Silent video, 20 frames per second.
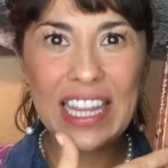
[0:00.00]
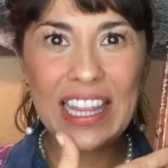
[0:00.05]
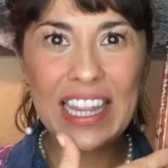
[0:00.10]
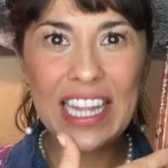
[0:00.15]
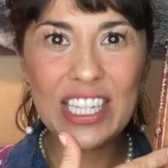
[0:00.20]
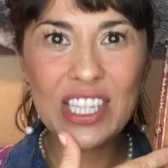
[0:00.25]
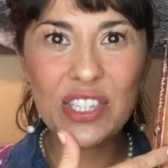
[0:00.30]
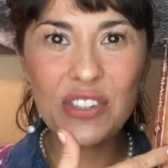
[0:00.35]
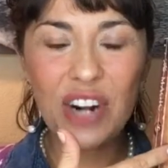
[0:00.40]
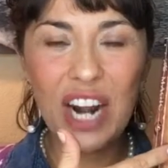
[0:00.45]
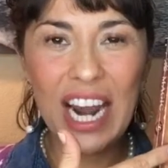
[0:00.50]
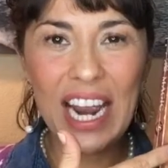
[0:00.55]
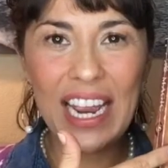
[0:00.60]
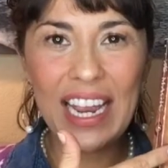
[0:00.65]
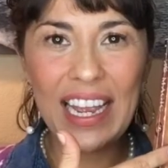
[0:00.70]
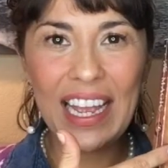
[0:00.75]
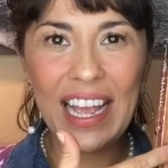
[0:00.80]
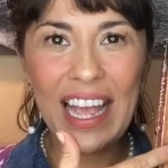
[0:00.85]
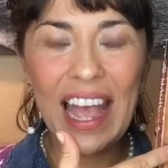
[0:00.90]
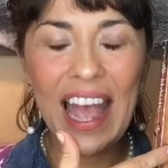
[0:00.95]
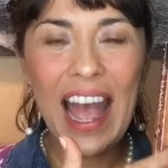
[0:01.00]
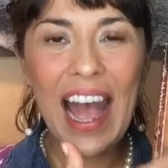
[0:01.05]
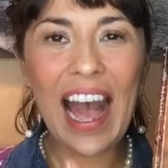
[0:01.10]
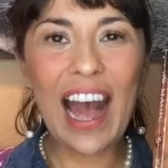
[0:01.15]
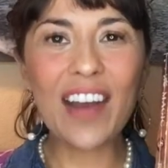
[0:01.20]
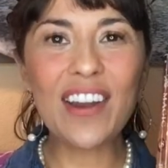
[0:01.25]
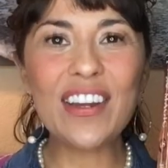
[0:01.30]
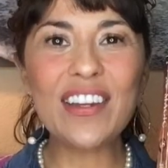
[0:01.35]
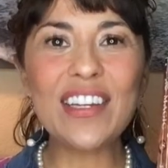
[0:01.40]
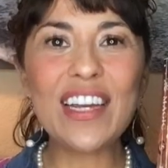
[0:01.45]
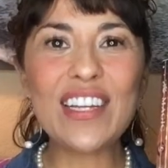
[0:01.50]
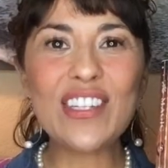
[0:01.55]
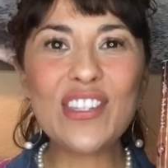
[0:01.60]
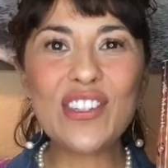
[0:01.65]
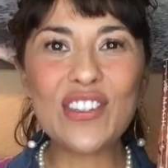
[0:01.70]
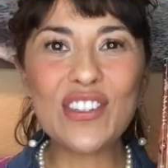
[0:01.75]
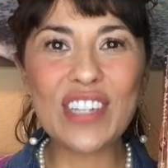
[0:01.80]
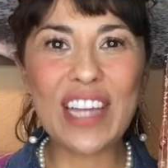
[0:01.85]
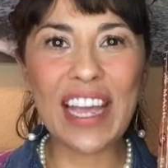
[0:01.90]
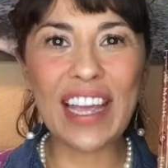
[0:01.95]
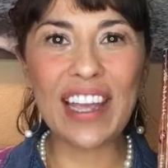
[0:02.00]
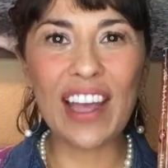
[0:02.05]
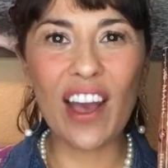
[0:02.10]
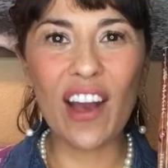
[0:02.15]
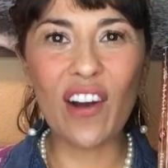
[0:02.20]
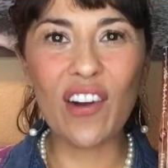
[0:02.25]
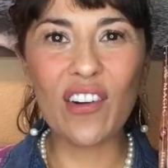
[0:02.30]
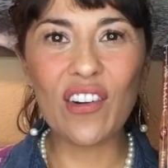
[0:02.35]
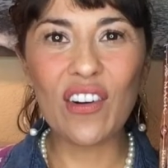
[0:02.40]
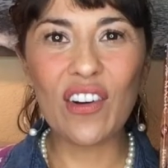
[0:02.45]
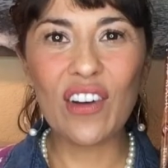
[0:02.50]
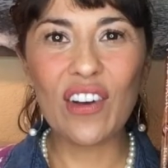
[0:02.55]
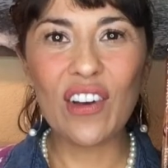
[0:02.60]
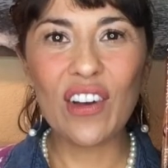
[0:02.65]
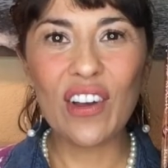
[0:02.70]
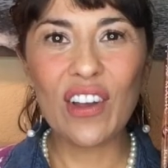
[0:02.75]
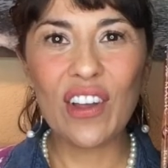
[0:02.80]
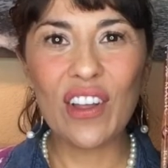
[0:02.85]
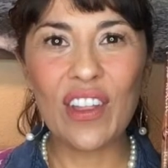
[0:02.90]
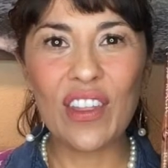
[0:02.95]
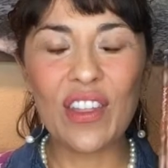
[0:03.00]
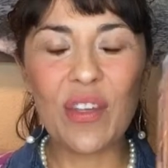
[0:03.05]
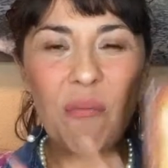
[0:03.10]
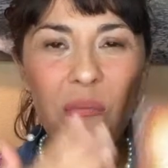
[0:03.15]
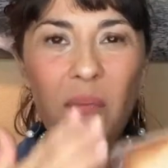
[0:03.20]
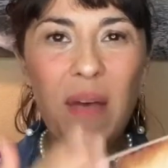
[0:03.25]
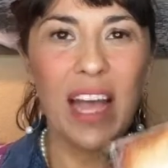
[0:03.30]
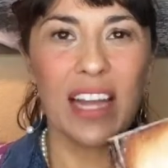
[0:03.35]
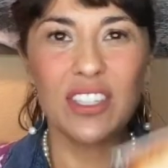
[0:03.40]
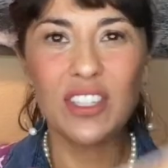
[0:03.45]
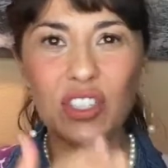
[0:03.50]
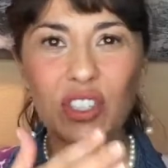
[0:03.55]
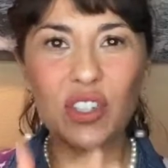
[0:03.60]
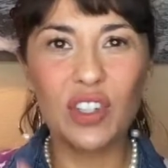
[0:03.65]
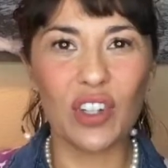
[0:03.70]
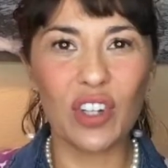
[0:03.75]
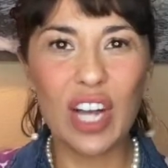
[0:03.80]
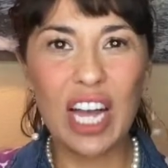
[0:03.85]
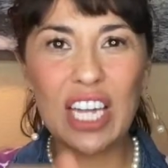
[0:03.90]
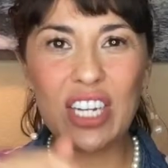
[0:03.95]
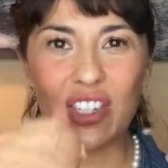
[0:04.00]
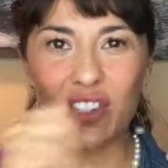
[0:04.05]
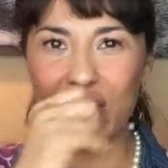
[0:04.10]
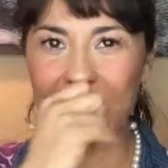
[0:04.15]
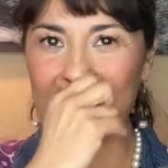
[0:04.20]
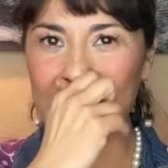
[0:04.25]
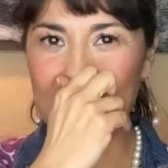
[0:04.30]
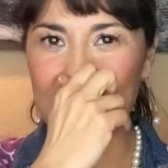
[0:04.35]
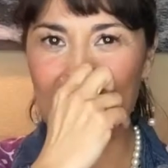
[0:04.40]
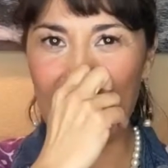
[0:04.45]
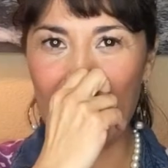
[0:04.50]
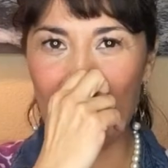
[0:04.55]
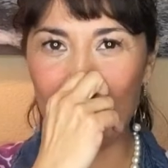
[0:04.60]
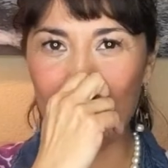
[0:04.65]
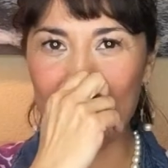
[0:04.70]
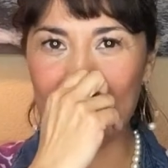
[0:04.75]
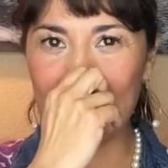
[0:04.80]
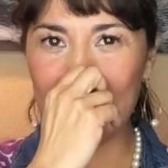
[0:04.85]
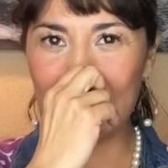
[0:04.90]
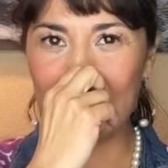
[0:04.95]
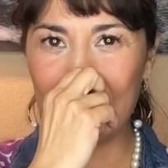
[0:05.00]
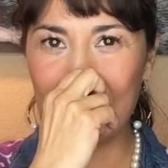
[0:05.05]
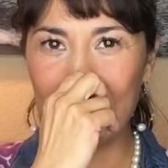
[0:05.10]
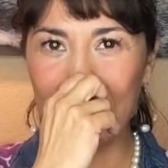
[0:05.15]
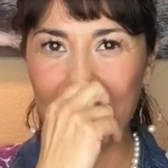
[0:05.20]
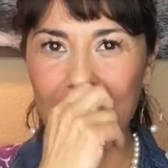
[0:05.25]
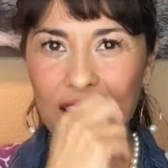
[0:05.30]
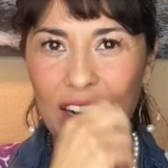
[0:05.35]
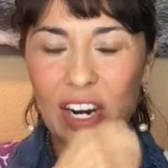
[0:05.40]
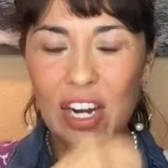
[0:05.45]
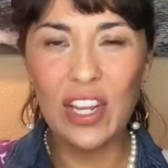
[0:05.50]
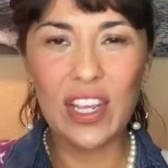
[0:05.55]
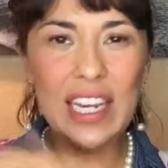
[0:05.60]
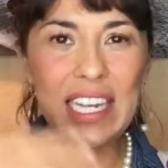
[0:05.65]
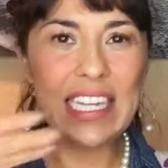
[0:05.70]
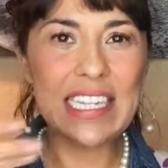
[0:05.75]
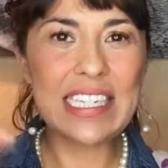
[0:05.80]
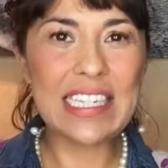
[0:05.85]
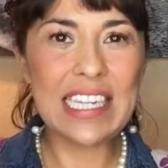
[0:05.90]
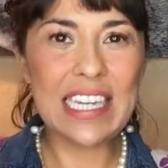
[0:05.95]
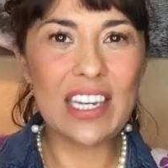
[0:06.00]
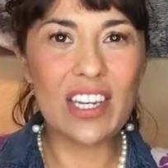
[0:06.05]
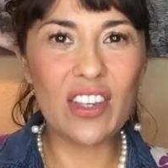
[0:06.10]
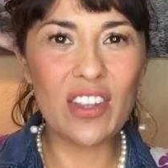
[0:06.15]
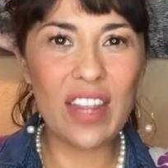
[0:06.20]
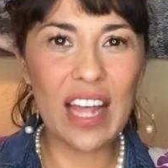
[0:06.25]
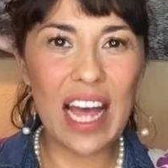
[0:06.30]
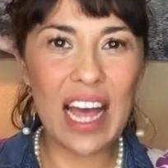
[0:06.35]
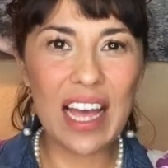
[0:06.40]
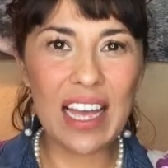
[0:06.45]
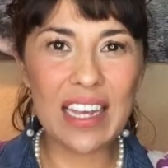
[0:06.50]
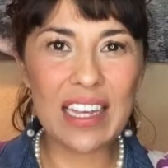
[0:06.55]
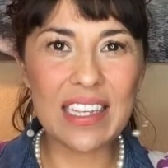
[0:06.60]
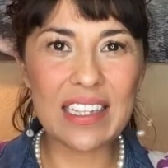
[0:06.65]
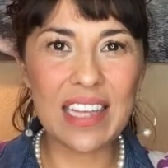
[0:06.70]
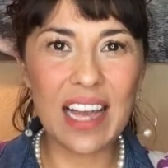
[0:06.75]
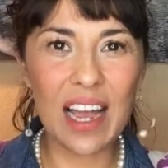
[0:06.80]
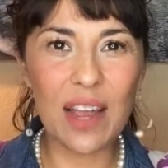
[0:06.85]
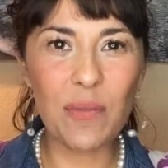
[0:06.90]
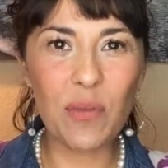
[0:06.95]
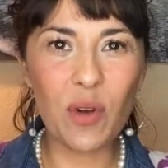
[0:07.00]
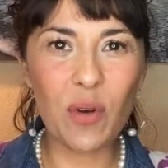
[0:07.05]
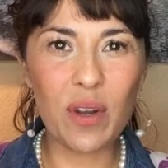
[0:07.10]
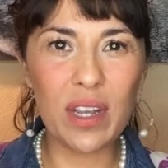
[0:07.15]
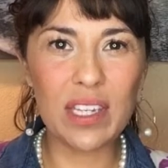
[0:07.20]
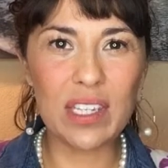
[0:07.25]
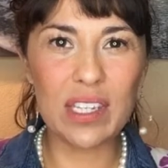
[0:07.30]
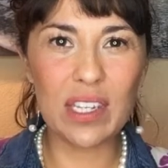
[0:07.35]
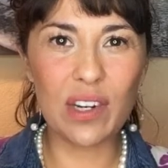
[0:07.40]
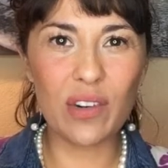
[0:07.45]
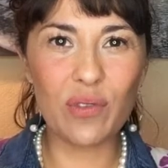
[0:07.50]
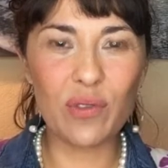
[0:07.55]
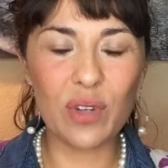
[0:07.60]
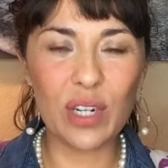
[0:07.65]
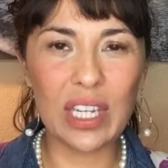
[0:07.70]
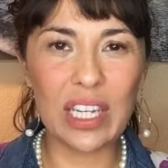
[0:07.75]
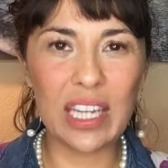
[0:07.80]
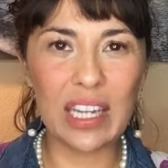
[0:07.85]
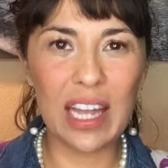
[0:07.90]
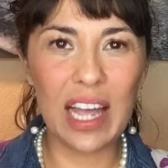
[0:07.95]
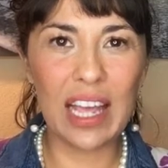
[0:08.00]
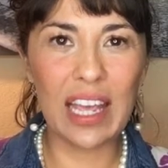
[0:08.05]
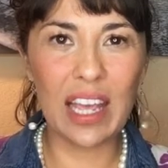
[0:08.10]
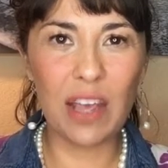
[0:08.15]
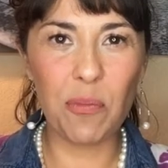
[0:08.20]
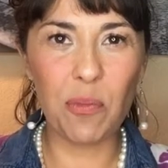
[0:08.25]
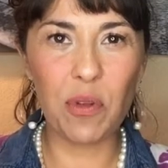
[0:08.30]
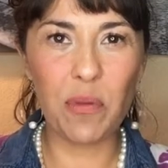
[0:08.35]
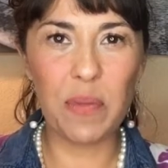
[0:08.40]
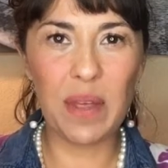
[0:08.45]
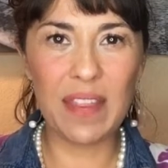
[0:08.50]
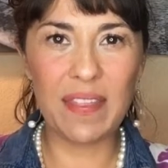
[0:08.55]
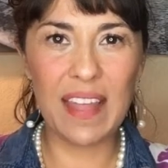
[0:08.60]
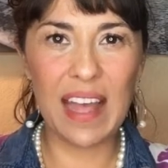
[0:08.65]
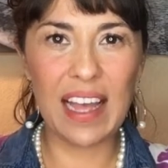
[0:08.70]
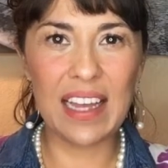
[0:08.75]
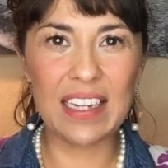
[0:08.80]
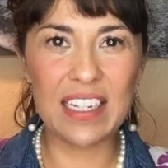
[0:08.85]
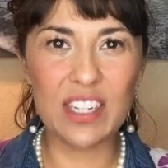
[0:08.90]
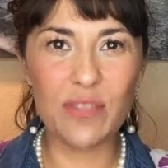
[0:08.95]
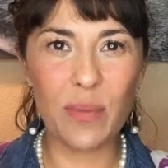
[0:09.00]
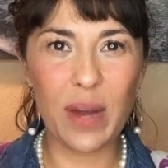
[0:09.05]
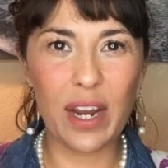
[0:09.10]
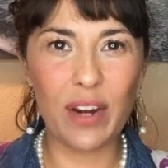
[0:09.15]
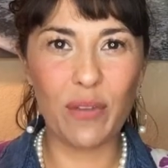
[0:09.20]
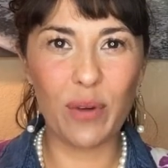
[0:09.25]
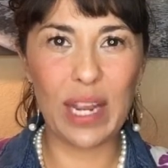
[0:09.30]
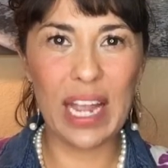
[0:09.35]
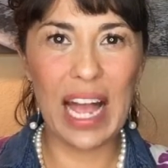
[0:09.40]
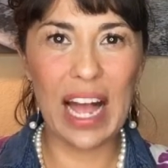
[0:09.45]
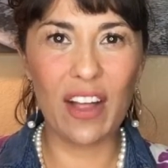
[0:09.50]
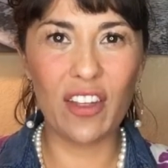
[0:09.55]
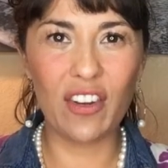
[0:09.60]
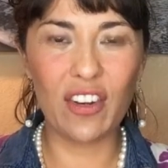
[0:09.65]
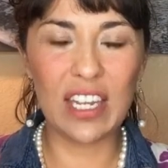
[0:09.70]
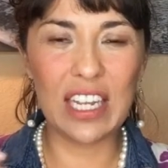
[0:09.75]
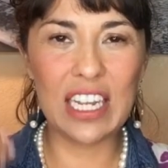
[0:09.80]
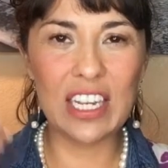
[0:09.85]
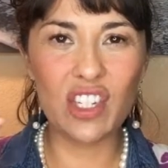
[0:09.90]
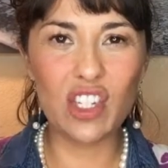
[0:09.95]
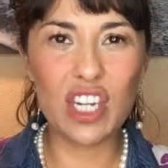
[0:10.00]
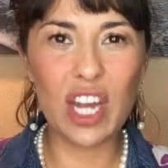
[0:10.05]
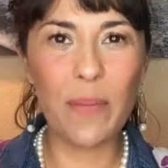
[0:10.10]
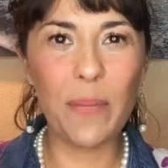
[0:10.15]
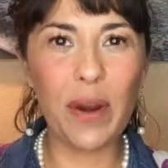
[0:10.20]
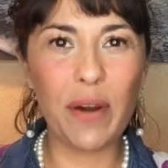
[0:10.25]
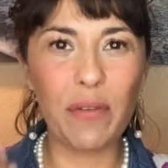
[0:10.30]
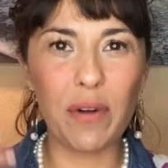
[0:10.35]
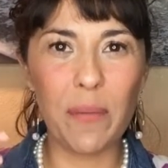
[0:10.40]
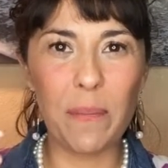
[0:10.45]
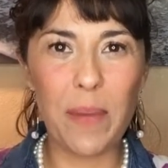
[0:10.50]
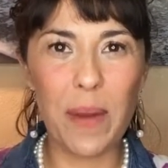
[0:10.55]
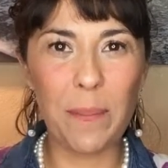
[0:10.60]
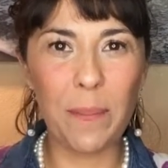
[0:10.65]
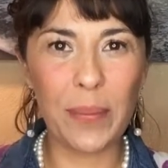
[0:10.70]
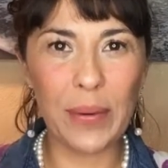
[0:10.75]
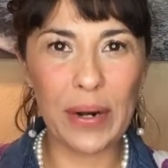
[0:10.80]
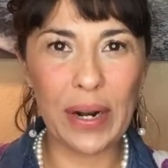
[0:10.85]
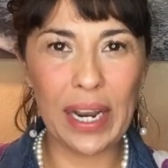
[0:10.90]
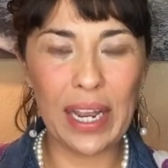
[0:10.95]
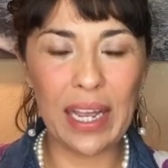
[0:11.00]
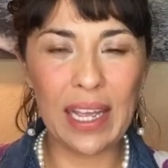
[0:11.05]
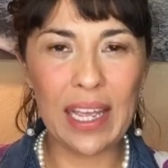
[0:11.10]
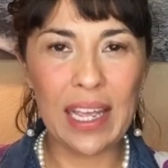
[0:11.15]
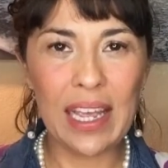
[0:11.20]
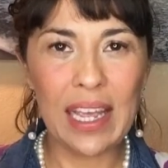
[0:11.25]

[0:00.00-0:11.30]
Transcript: That's right. How did yesterday go? The magical 100 steps. Are you going to continue that? Because I'm going to really implement that into my reality each time I remember it.